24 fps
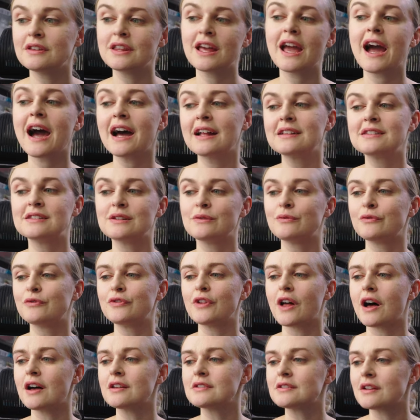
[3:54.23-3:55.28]
they had some
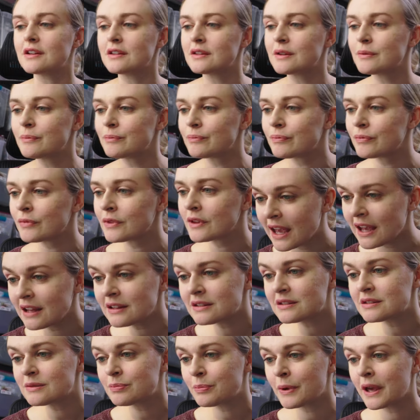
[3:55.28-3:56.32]
flaws on them.
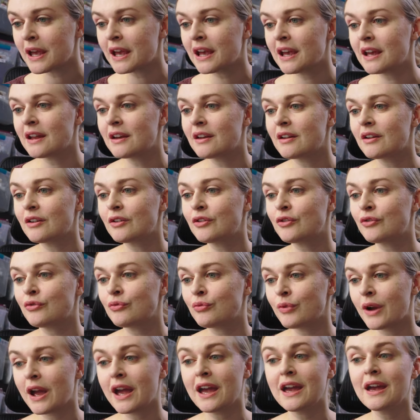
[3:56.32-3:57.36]
Kate Spade
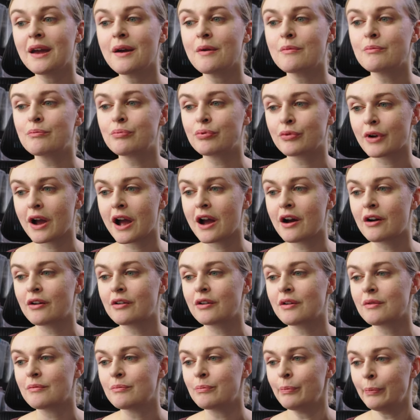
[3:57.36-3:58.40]
gray
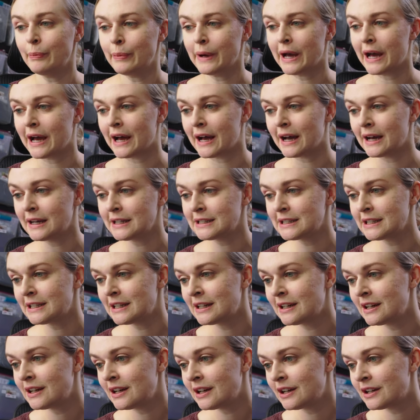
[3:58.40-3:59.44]
brown bag
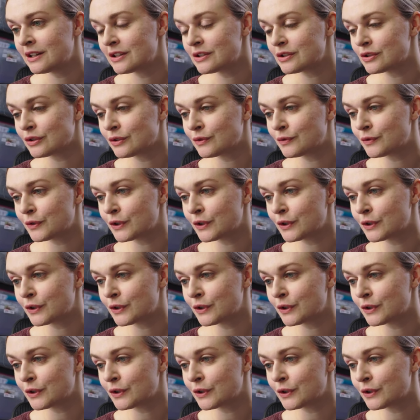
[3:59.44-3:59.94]
sold